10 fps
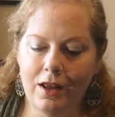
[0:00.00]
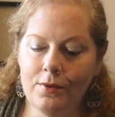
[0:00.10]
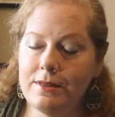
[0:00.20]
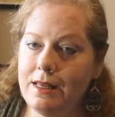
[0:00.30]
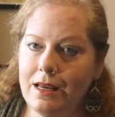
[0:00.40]
it
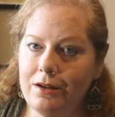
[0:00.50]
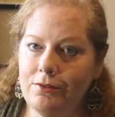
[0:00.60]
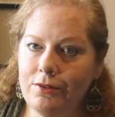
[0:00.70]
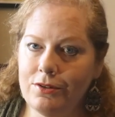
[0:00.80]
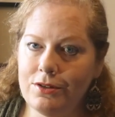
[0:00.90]
was the
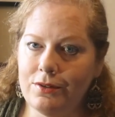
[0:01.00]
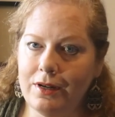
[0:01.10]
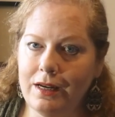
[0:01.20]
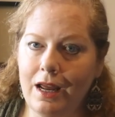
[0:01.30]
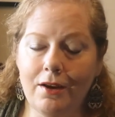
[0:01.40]

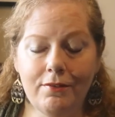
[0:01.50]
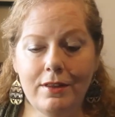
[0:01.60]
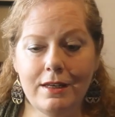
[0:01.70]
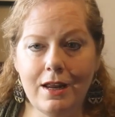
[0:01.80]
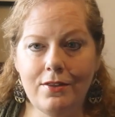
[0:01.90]
anniversary of
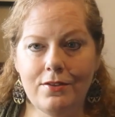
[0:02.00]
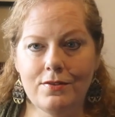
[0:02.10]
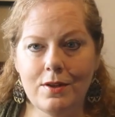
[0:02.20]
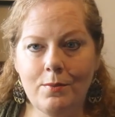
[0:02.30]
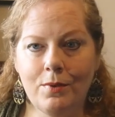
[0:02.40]
the death of
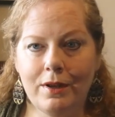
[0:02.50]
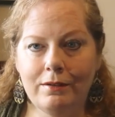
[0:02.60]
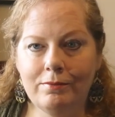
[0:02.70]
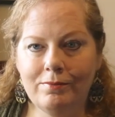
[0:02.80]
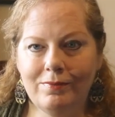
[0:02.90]

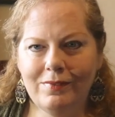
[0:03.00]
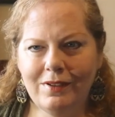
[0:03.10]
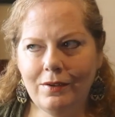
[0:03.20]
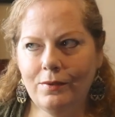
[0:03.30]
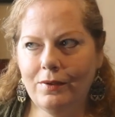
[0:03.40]
someone
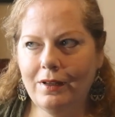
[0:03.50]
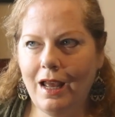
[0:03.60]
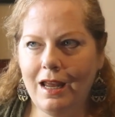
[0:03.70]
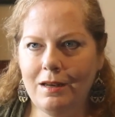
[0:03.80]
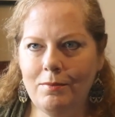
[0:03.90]

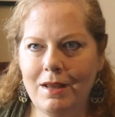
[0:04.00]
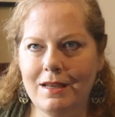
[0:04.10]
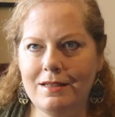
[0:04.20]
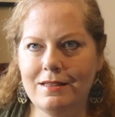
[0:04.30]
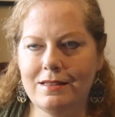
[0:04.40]
kind
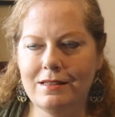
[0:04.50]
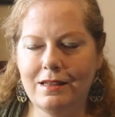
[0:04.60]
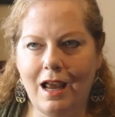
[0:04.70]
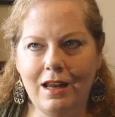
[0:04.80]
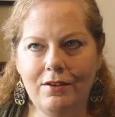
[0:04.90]

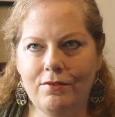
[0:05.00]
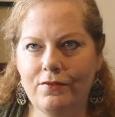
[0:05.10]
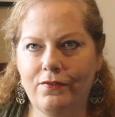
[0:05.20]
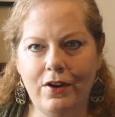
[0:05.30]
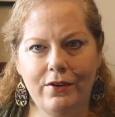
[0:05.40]
of
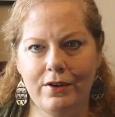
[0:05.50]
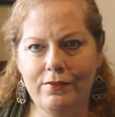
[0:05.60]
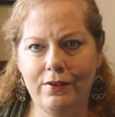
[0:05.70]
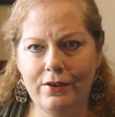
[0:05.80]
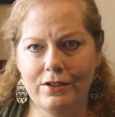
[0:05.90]
very,
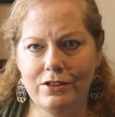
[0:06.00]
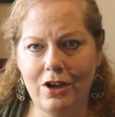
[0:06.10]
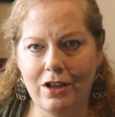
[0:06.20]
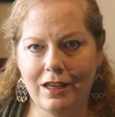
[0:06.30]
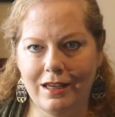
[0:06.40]
very
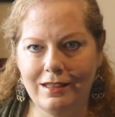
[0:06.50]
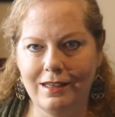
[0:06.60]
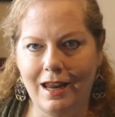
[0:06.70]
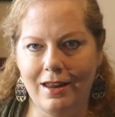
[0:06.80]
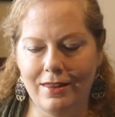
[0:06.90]
shocking
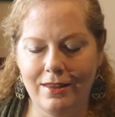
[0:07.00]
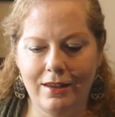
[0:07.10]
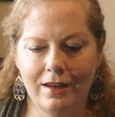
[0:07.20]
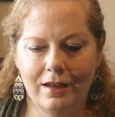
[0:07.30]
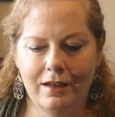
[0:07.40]
death.
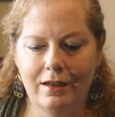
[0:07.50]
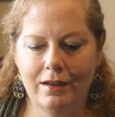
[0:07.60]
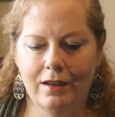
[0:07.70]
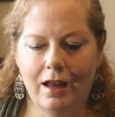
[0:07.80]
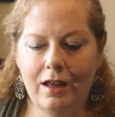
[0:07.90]

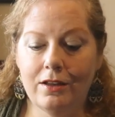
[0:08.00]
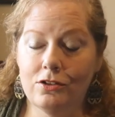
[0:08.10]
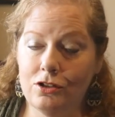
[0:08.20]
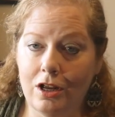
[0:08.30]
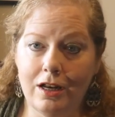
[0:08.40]

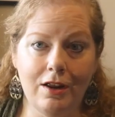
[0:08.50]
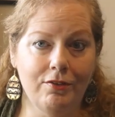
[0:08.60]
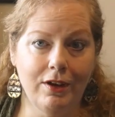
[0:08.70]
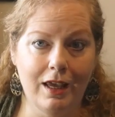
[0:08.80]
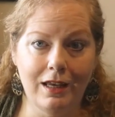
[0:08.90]
John
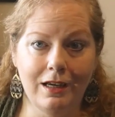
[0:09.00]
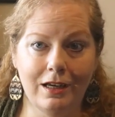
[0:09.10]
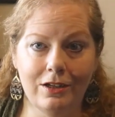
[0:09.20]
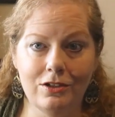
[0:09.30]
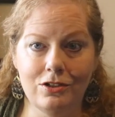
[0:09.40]
F.
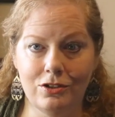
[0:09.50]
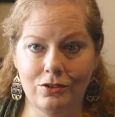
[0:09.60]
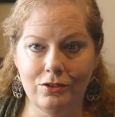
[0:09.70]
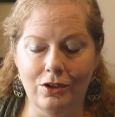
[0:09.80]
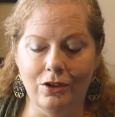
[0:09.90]
Kennedy
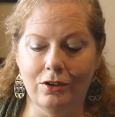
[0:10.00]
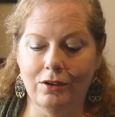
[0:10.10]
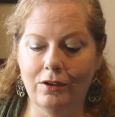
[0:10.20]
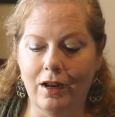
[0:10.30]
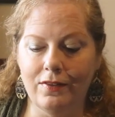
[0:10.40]
Jr.
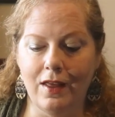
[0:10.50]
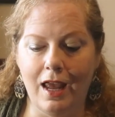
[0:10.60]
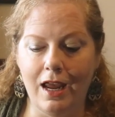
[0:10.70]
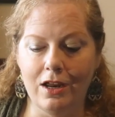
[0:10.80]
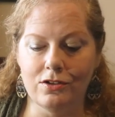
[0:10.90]
at
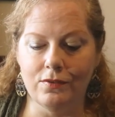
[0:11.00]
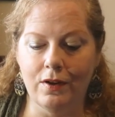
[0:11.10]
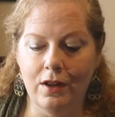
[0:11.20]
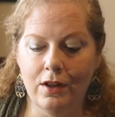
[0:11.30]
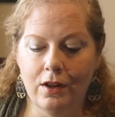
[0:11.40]
the age of
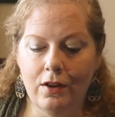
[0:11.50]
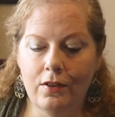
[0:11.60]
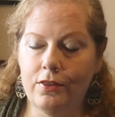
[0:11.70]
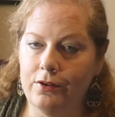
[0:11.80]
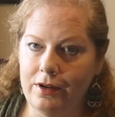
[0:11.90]

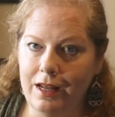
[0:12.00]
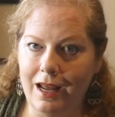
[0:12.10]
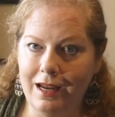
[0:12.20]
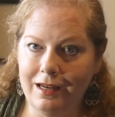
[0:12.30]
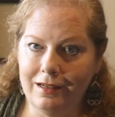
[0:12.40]

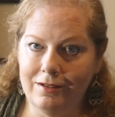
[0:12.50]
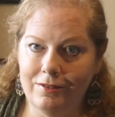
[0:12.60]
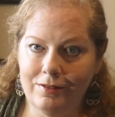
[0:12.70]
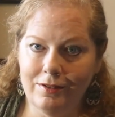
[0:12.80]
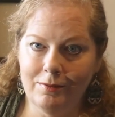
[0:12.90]
38
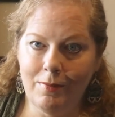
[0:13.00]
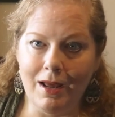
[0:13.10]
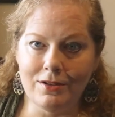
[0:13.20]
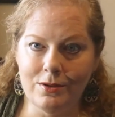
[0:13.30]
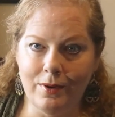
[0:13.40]

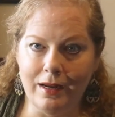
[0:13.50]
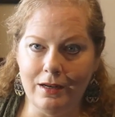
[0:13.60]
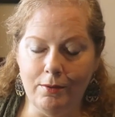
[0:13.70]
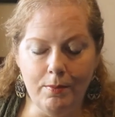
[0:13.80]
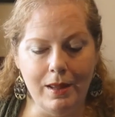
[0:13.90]
passed away
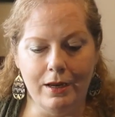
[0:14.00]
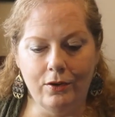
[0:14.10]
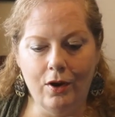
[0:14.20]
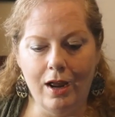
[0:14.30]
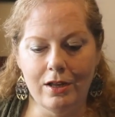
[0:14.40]
in a
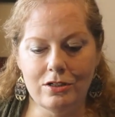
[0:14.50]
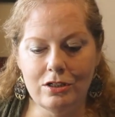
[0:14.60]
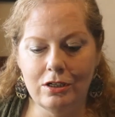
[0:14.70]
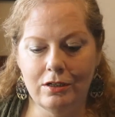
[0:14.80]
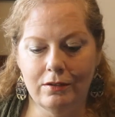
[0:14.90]
plane crash.